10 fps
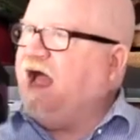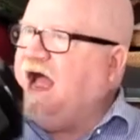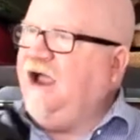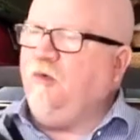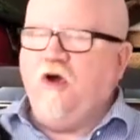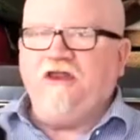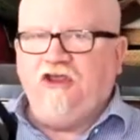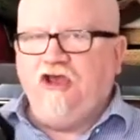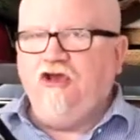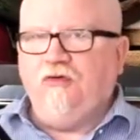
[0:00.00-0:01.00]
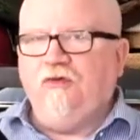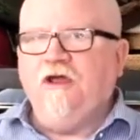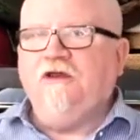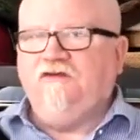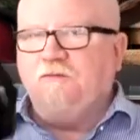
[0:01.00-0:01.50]
I want you
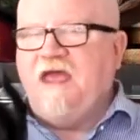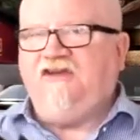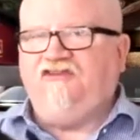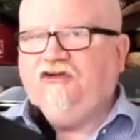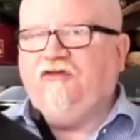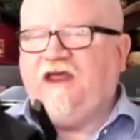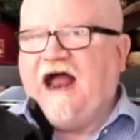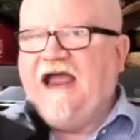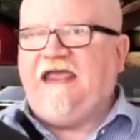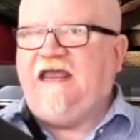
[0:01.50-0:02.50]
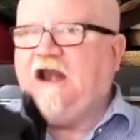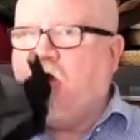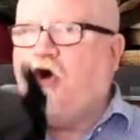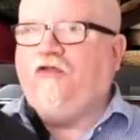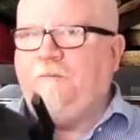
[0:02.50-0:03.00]
to make sure that I get
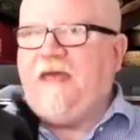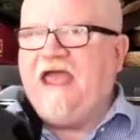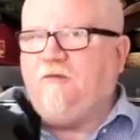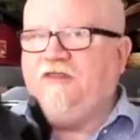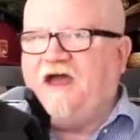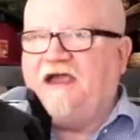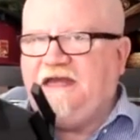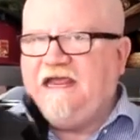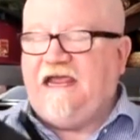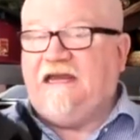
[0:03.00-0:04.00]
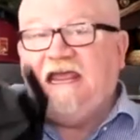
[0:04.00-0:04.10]
all the bandwidth I need.